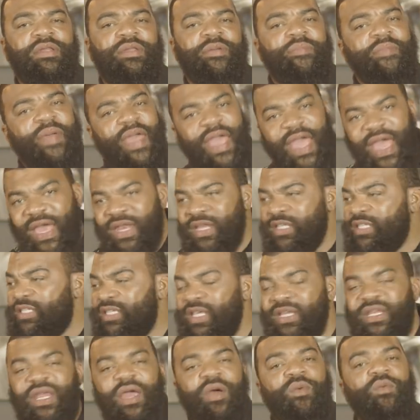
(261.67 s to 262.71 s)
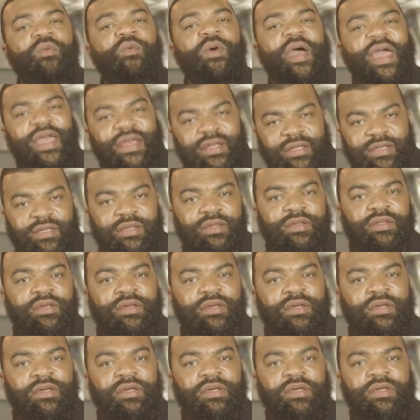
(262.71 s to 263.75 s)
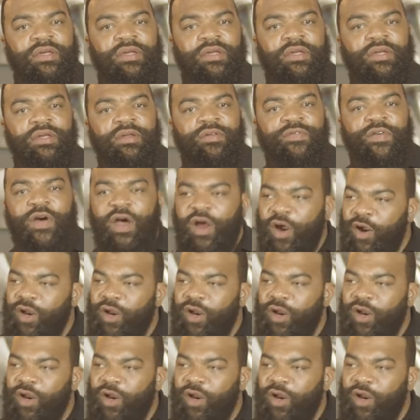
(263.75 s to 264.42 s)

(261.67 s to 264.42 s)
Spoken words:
The man is sitting there waiting for